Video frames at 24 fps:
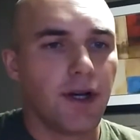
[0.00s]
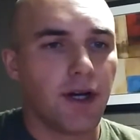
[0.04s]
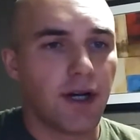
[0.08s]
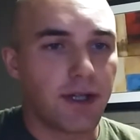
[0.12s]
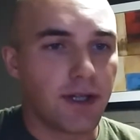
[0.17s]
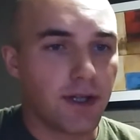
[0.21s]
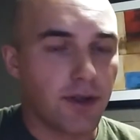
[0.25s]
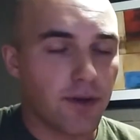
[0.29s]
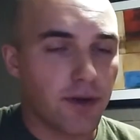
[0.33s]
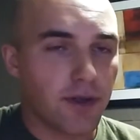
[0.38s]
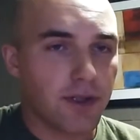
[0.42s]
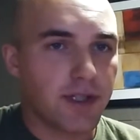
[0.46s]

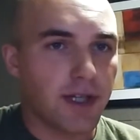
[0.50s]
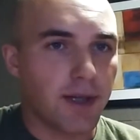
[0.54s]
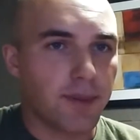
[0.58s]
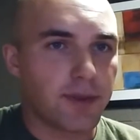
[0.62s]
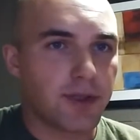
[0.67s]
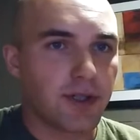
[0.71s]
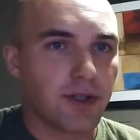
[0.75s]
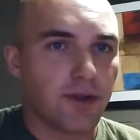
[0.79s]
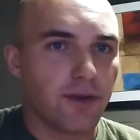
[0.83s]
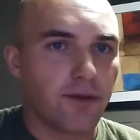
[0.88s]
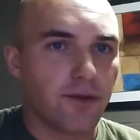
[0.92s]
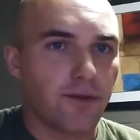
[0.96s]
Another
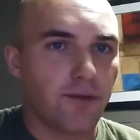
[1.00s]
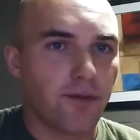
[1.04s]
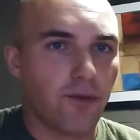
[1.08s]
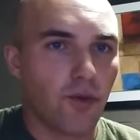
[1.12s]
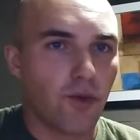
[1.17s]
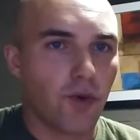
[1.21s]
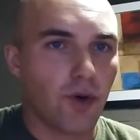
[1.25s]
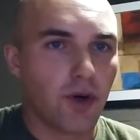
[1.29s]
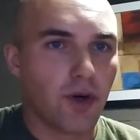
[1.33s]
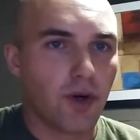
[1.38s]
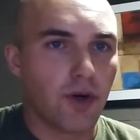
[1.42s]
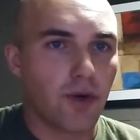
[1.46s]
exception
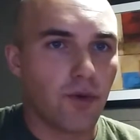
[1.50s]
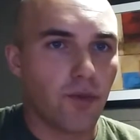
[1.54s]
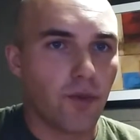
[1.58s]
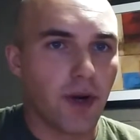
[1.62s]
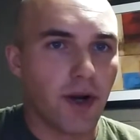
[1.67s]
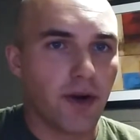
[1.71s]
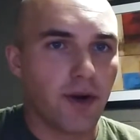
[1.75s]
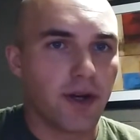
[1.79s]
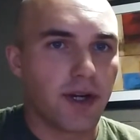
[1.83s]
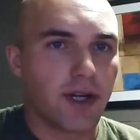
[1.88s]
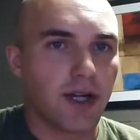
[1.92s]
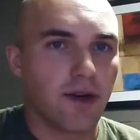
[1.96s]
for
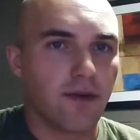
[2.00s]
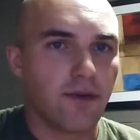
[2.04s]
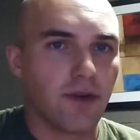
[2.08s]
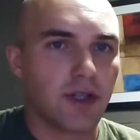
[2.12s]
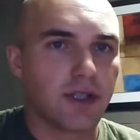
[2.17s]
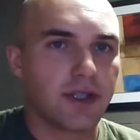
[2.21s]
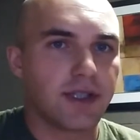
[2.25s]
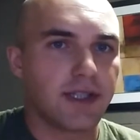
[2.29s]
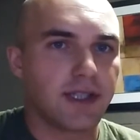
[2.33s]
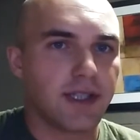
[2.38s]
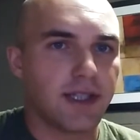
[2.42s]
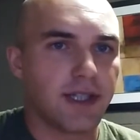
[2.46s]
wearing
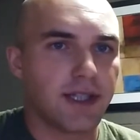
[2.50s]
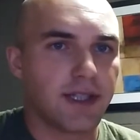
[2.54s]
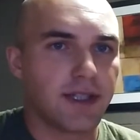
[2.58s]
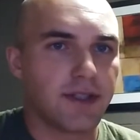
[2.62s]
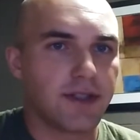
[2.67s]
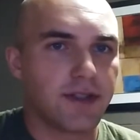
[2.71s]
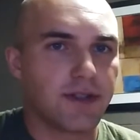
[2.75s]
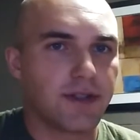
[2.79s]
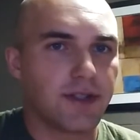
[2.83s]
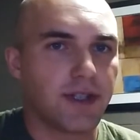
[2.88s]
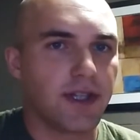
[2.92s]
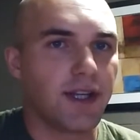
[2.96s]
covers
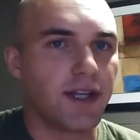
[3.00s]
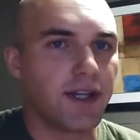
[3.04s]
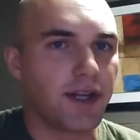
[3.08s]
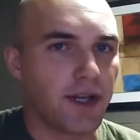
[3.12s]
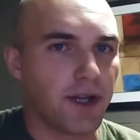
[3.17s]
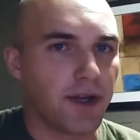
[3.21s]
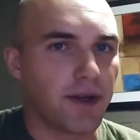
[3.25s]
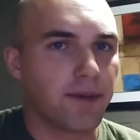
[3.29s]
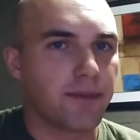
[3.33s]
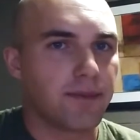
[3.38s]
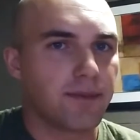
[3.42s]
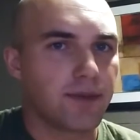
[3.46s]
is
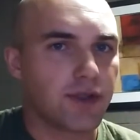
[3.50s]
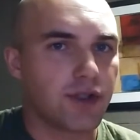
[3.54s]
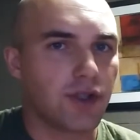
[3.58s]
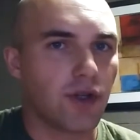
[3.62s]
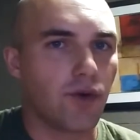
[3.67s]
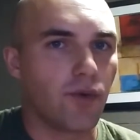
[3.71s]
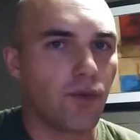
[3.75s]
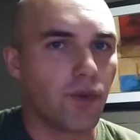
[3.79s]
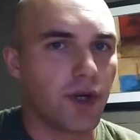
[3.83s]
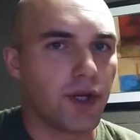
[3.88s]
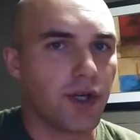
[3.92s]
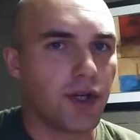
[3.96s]
eating.
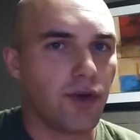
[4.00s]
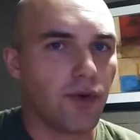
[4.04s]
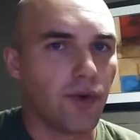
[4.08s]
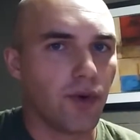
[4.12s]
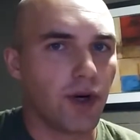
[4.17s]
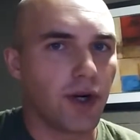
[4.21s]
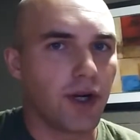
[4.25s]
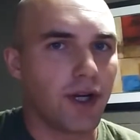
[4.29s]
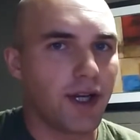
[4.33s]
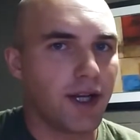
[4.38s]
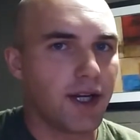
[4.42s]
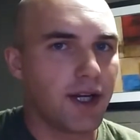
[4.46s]
So, when you
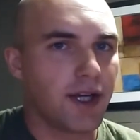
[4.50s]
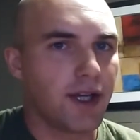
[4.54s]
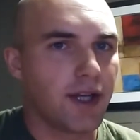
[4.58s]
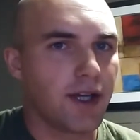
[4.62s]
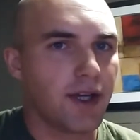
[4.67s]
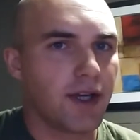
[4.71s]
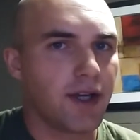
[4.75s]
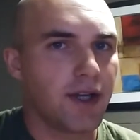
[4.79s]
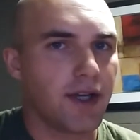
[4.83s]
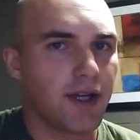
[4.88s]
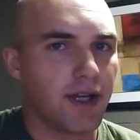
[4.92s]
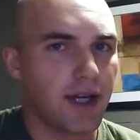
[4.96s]
are
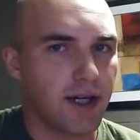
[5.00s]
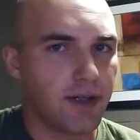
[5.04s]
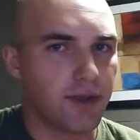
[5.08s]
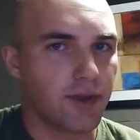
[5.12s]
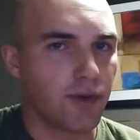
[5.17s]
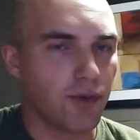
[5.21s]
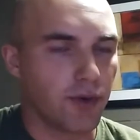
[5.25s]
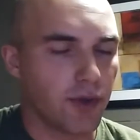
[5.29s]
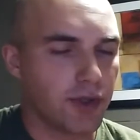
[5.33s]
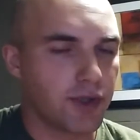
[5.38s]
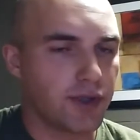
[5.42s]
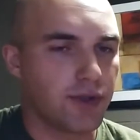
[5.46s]
eating
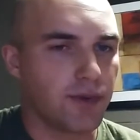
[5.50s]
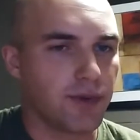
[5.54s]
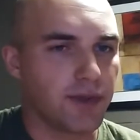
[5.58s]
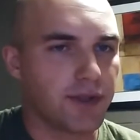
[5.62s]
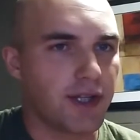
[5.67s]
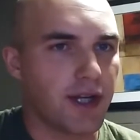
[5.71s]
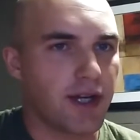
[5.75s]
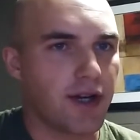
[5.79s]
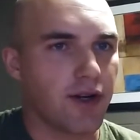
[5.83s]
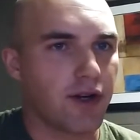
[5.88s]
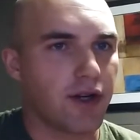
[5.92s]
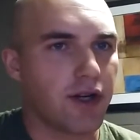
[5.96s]
outdoors, you will
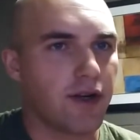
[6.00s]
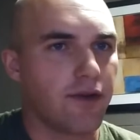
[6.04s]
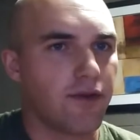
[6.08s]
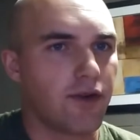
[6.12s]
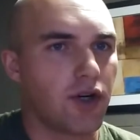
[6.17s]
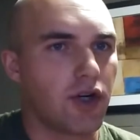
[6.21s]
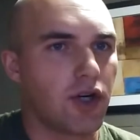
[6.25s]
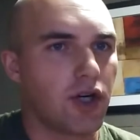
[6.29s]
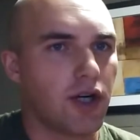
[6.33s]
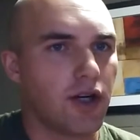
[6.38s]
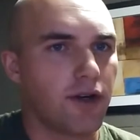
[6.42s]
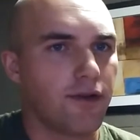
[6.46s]
take your
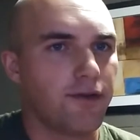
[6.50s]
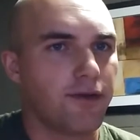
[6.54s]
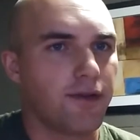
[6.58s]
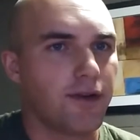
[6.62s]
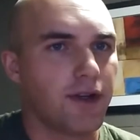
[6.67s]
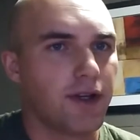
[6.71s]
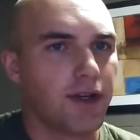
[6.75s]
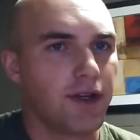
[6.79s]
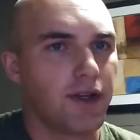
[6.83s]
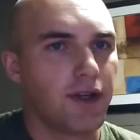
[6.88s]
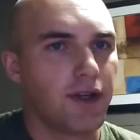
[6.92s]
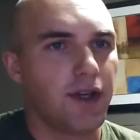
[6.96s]
cover
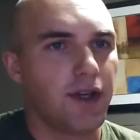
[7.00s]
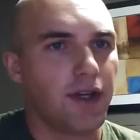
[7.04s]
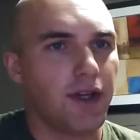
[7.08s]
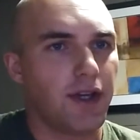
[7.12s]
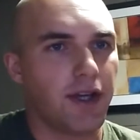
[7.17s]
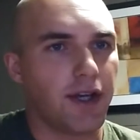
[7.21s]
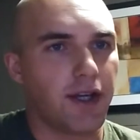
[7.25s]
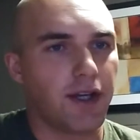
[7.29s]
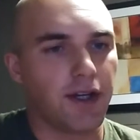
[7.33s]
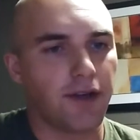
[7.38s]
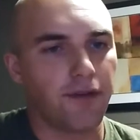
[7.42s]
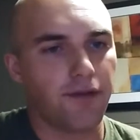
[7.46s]
off
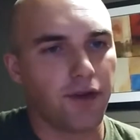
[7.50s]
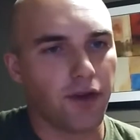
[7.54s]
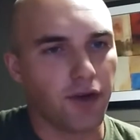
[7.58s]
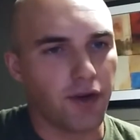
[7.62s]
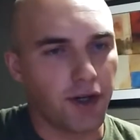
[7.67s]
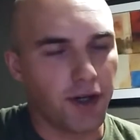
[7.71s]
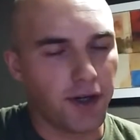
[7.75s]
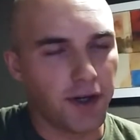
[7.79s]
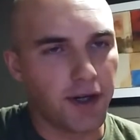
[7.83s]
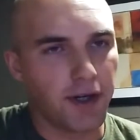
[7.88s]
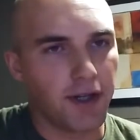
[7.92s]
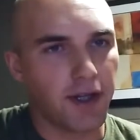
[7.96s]
and if
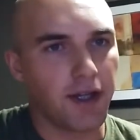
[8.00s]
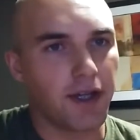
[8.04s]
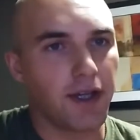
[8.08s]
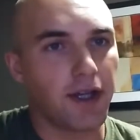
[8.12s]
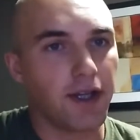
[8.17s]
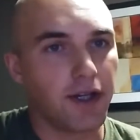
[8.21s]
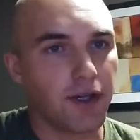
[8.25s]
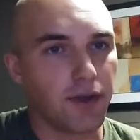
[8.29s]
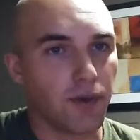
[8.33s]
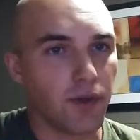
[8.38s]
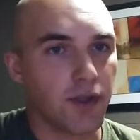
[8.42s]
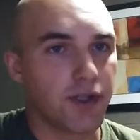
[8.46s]
you're eating
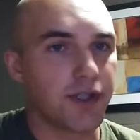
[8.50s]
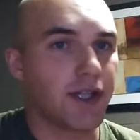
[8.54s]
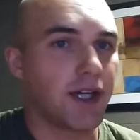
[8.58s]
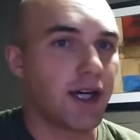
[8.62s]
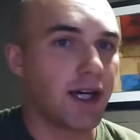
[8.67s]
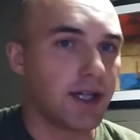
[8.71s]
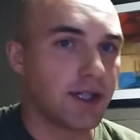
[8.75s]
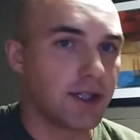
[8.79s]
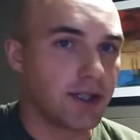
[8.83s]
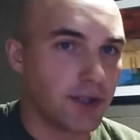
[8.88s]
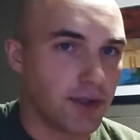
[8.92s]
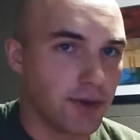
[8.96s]
indoors
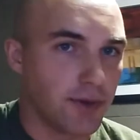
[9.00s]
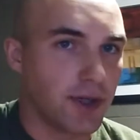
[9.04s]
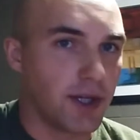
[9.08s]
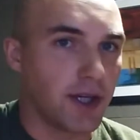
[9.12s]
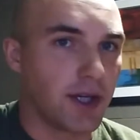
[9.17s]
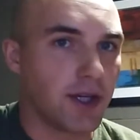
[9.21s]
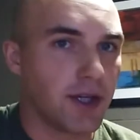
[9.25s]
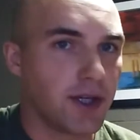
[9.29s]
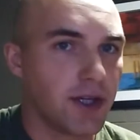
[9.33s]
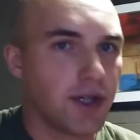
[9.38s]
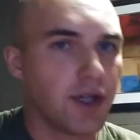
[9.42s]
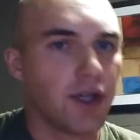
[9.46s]
on
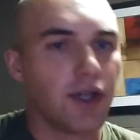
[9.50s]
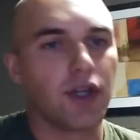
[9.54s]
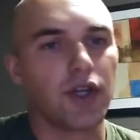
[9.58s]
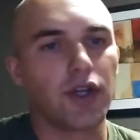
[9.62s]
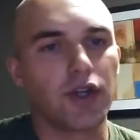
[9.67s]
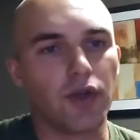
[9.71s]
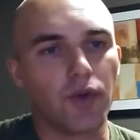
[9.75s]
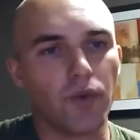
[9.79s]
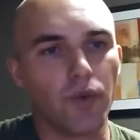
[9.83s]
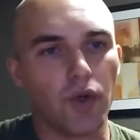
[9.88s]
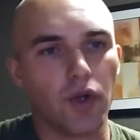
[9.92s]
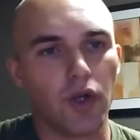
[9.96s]
duty,
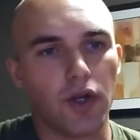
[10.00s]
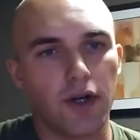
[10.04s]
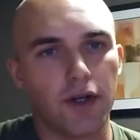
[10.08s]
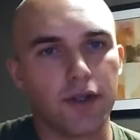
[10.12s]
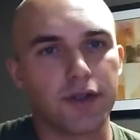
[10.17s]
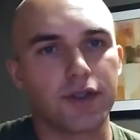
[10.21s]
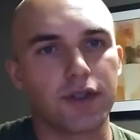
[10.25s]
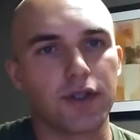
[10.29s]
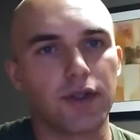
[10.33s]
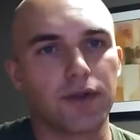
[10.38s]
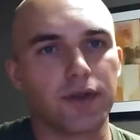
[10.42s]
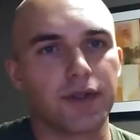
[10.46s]
you will
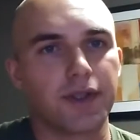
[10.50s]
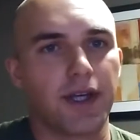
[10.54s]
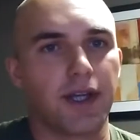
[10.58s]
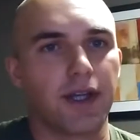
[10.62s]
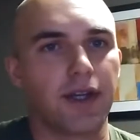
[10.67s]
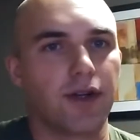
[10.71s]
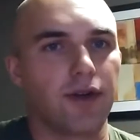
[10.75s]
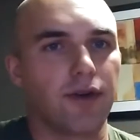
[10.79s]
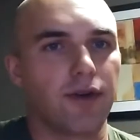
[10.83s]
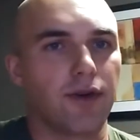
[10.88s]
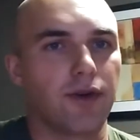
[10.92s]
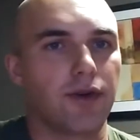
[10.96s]
also
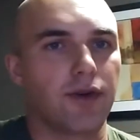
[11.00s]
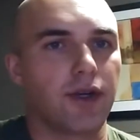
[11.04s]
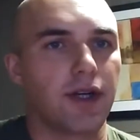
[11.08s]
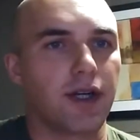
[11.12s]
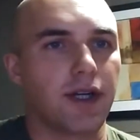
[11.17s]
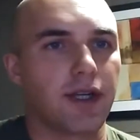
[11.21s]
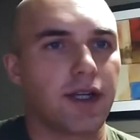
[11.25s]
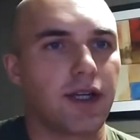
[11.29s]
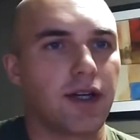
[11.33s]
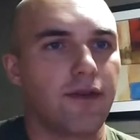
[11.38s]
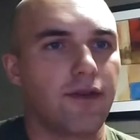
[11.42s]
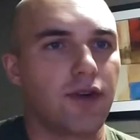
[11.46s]
take your
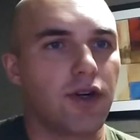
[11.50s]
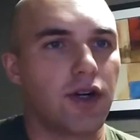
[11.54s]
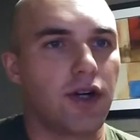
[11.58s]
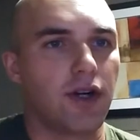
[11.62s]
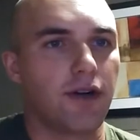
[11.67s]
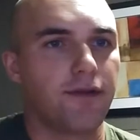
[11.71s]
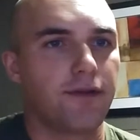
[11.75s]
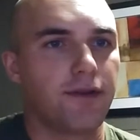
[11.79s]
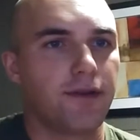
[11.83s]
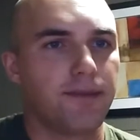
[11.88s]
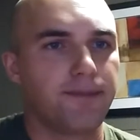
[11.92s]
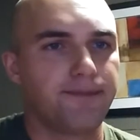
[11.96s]
uh, cover
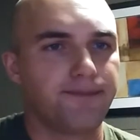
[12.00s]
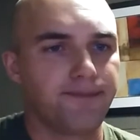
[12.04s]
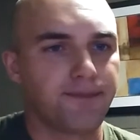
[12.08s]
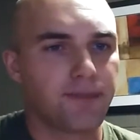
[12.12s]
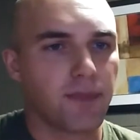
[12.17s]
off.